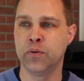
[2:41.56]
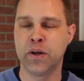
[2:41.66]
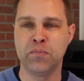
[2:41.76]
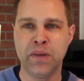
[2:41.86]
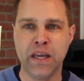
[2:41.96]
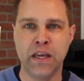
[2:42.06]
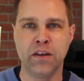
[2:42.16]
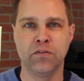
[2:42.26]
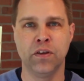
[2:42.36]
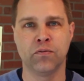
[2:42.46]
in a
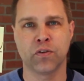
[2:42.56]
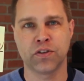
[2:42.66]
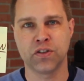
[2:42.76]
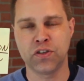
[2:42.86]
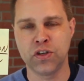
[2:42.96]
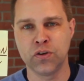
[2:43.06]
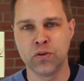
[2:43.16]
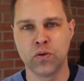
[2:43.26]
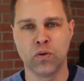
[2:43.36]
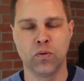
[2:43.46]
me versus
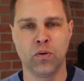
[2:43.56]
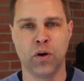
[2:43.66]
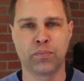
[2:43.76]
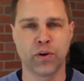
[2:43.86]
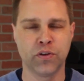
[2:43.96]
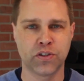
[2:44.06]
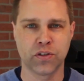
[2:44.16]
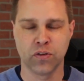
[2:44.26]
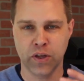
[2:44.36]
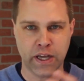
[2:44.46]
you approach
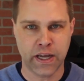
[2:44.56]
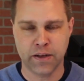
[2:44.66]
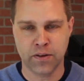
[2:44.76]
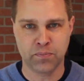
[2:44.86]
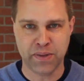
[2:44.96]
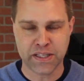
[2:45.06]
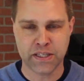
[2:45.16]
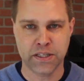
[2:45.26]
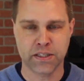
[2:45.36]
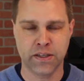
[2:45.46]
to looking at a
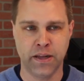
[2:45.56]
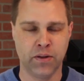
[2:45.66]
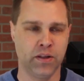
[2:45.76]
business, and